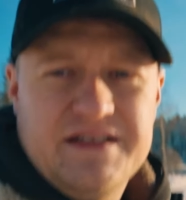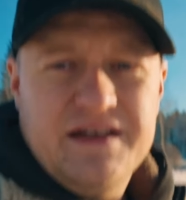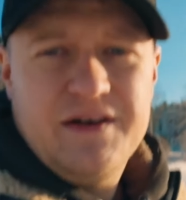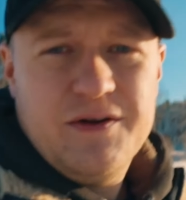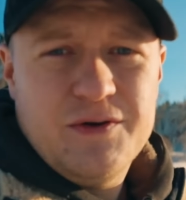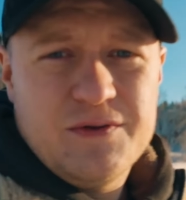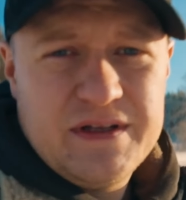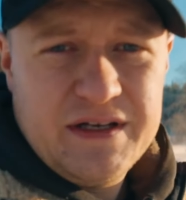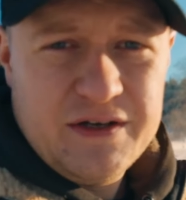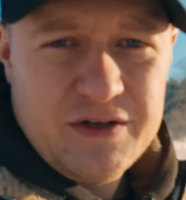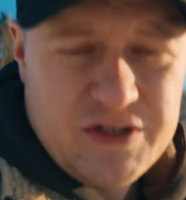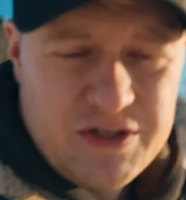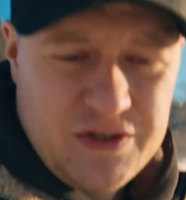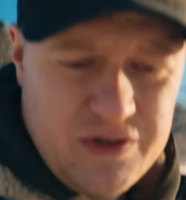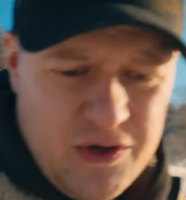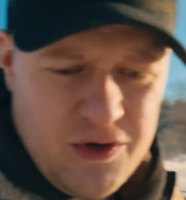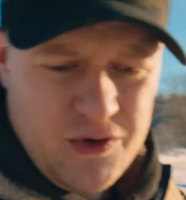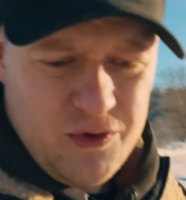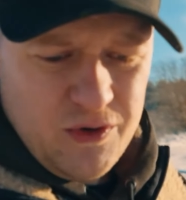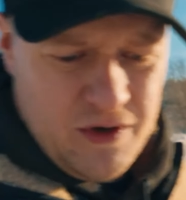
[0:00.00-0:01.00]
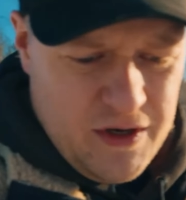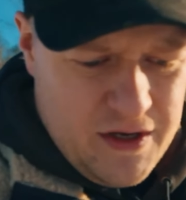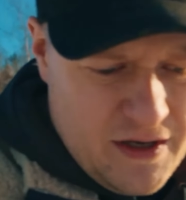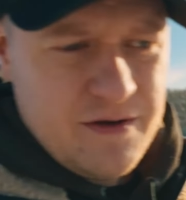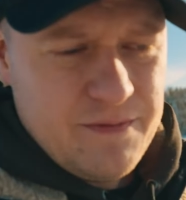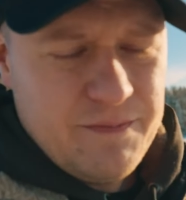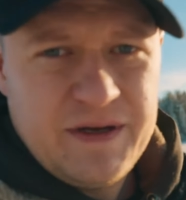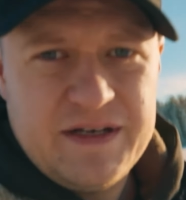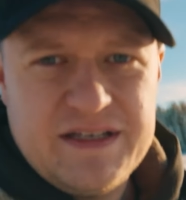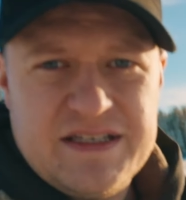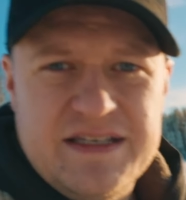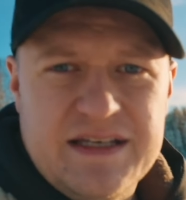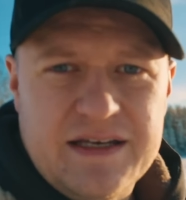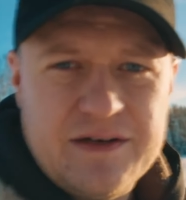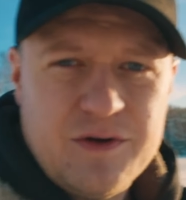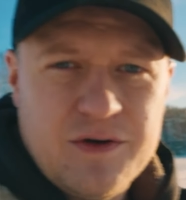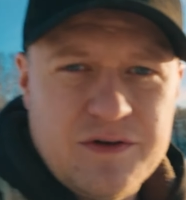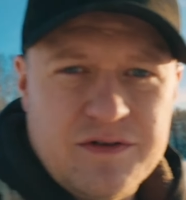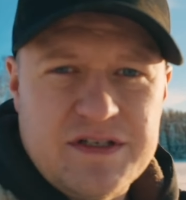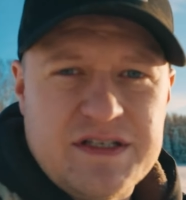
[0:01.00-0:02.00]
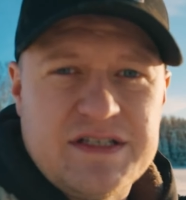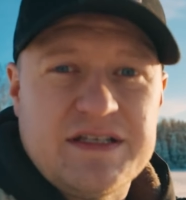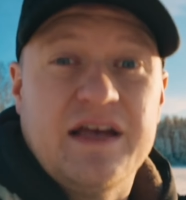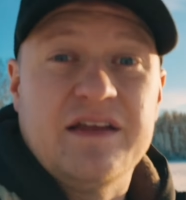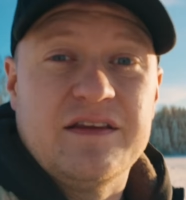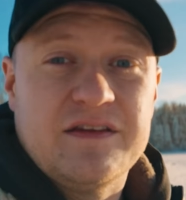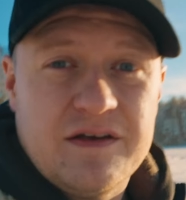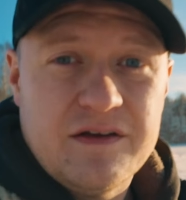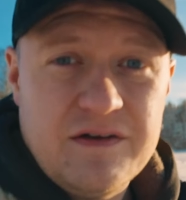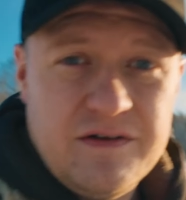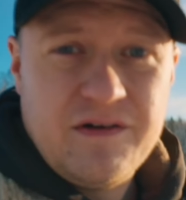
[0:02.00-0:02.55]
not only the snow, but it's the constant